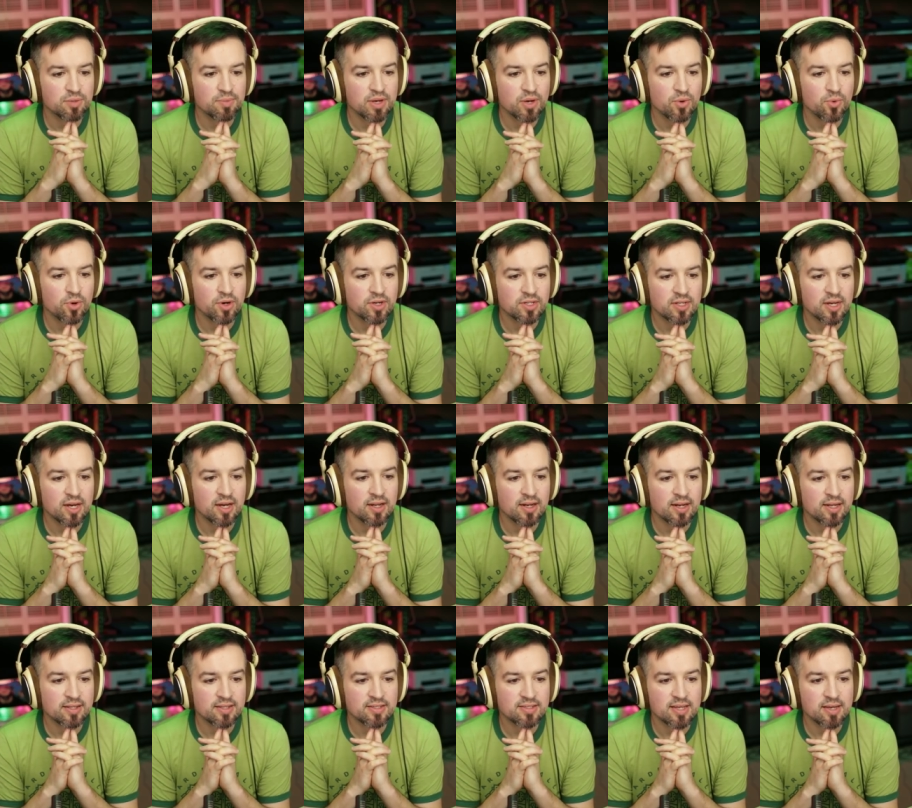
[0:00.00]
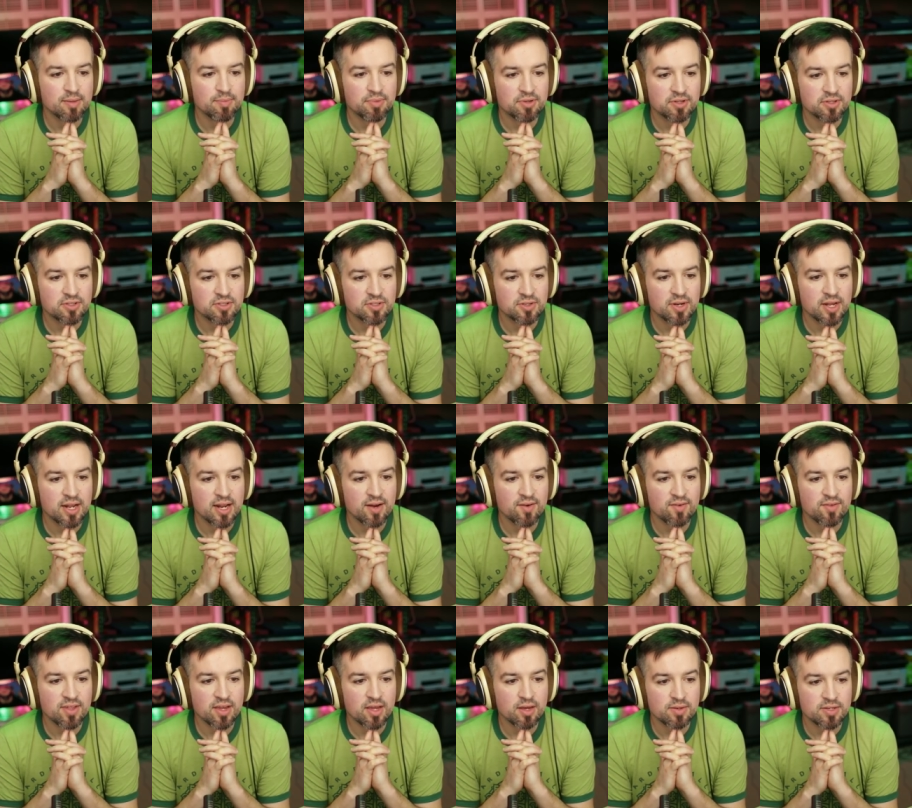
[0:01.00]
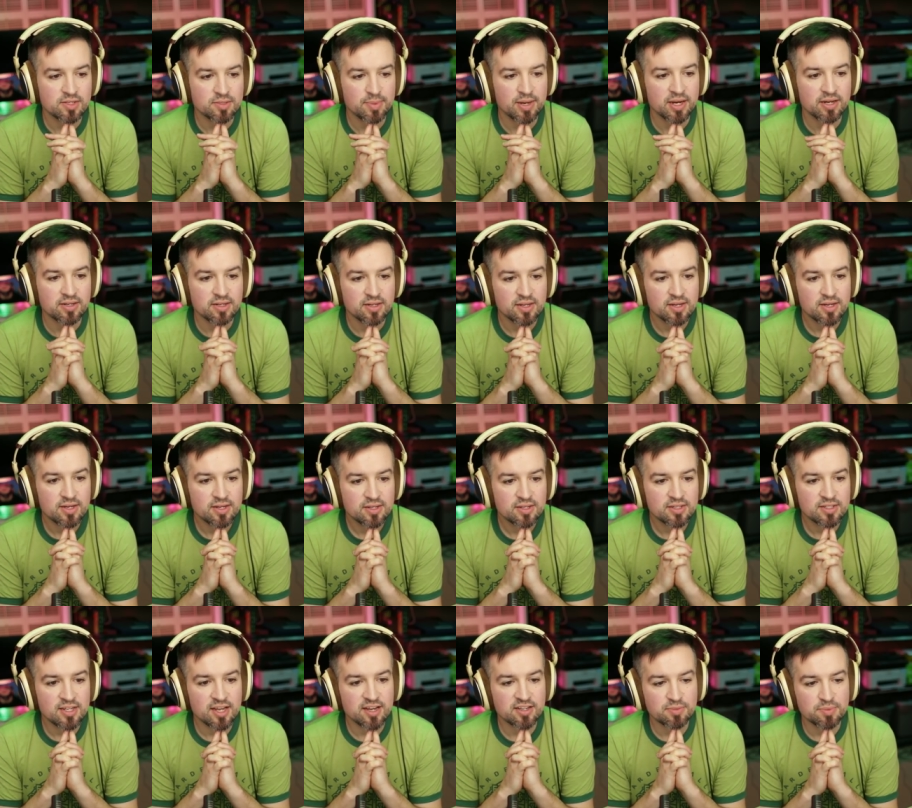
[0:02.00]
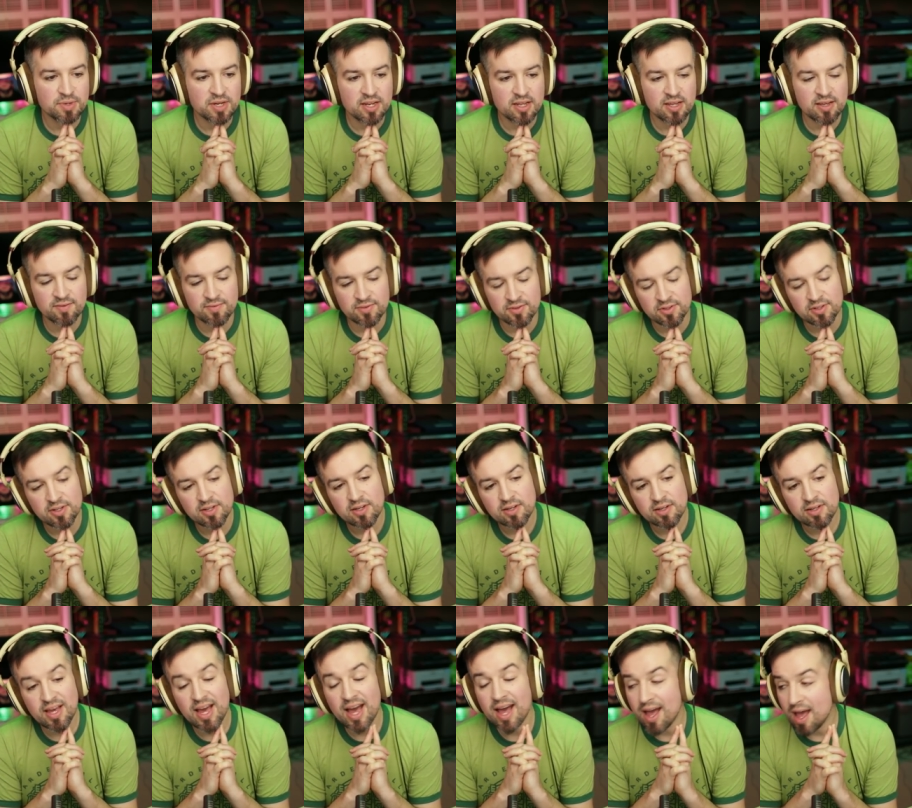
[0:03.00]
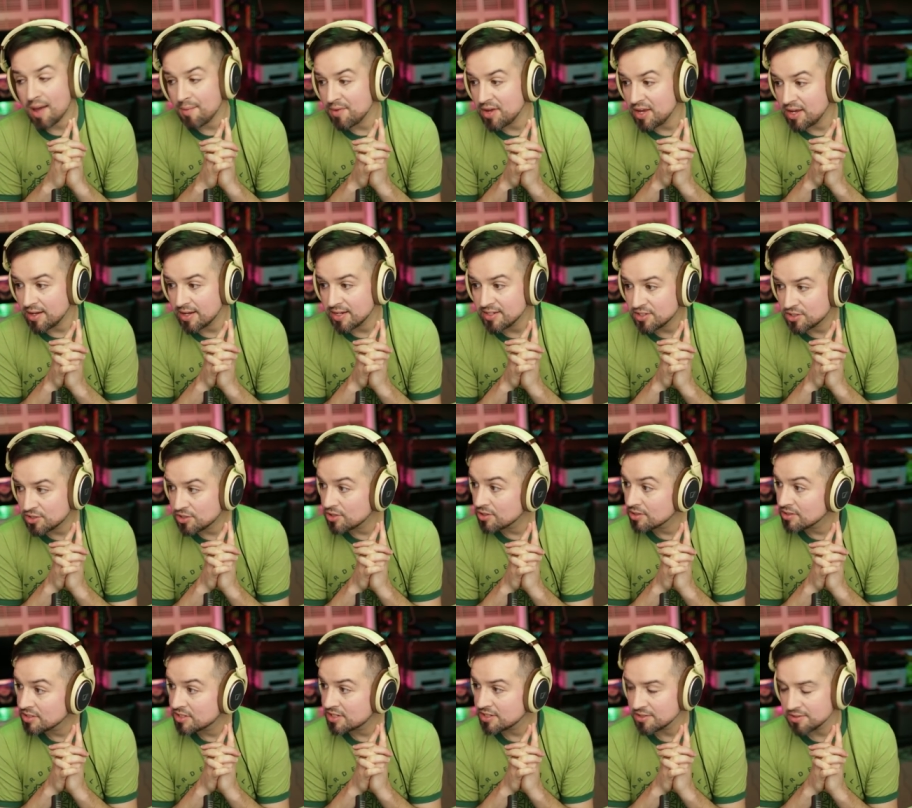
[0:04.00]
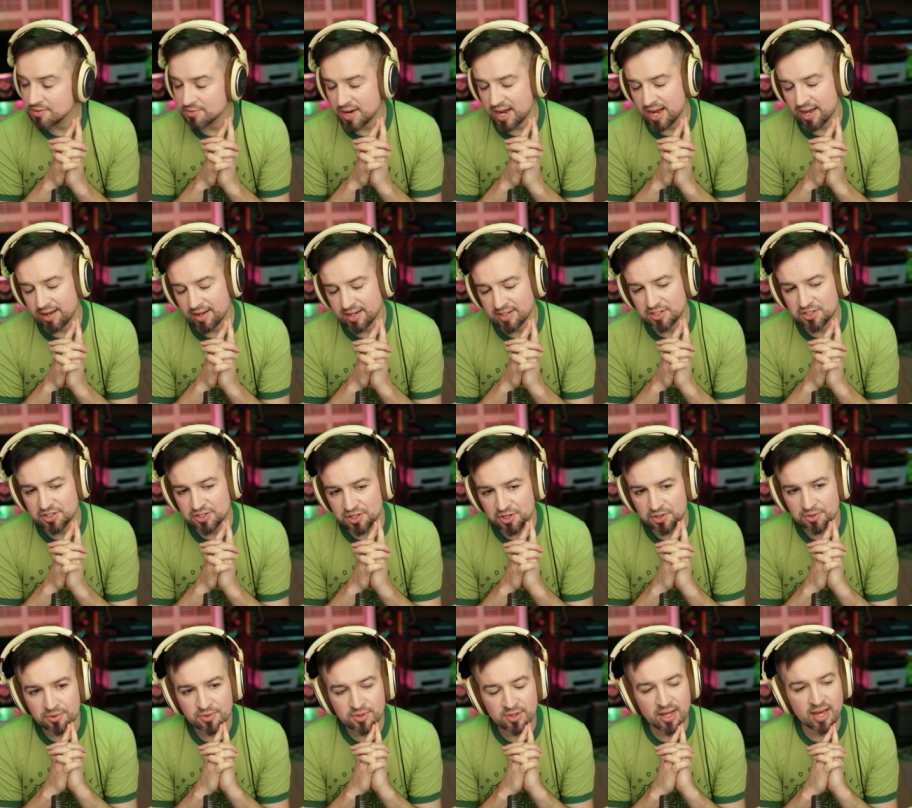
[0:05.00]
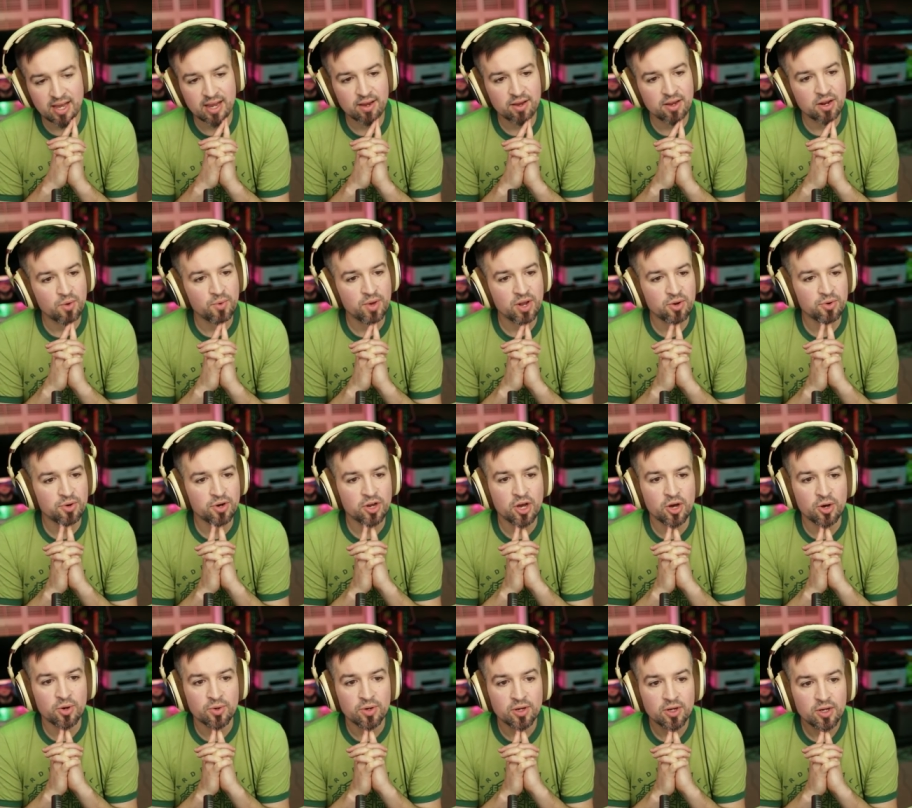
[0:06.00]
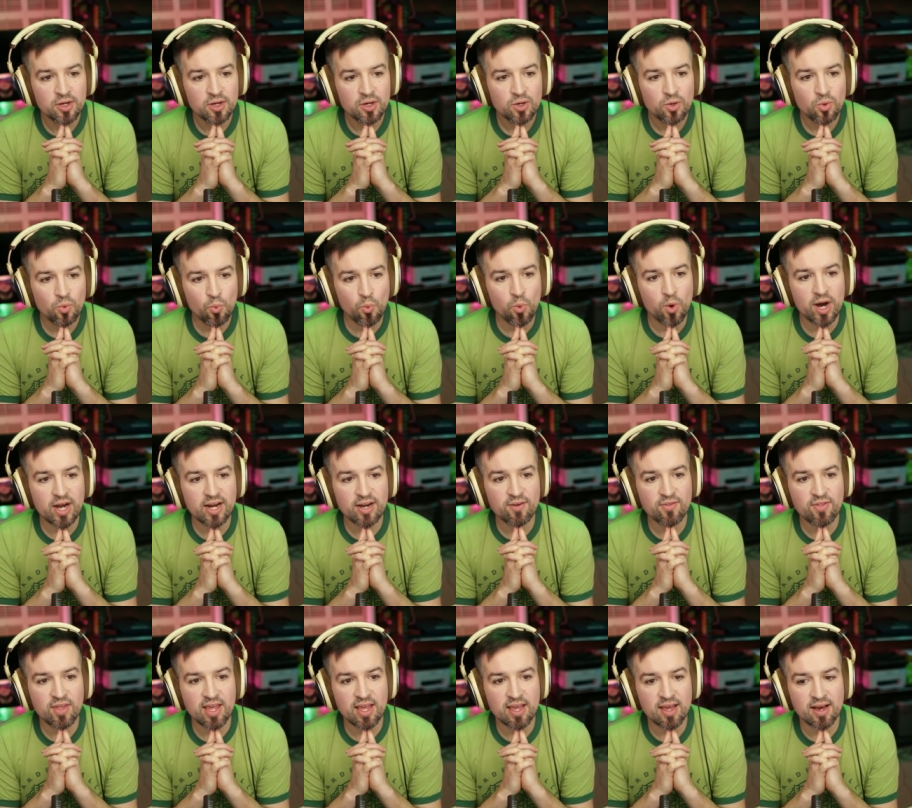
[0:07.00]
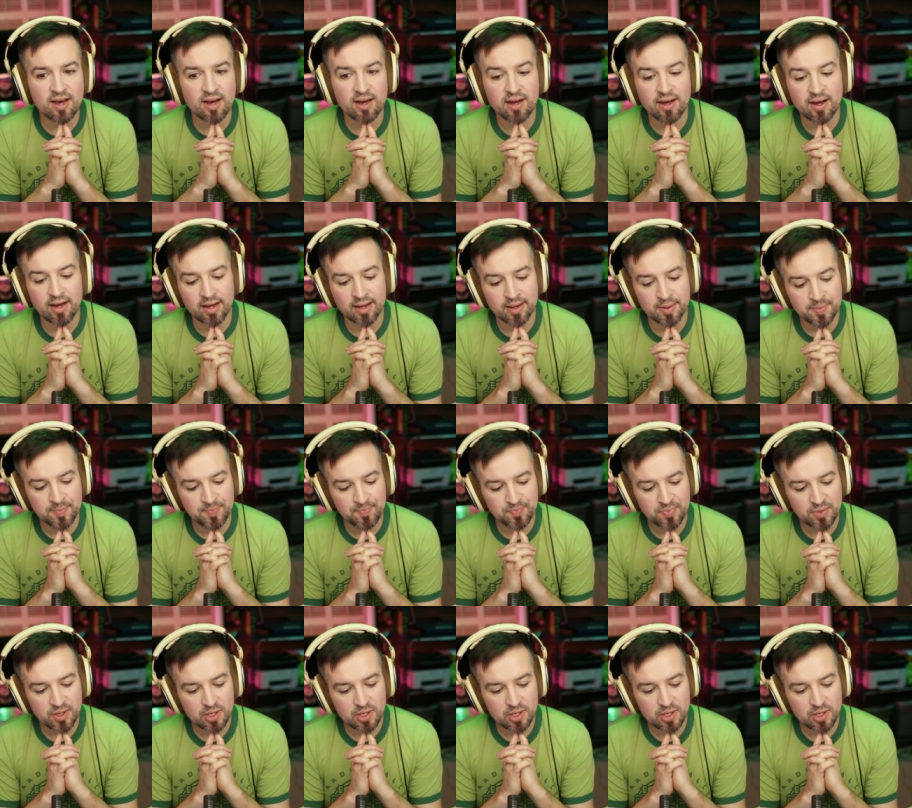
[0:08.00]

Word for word: being worked on, not the same build. So not everything is about devs being evil. Yeah, I mean it's true. She's right. It's true. Like, you know, we don't know what the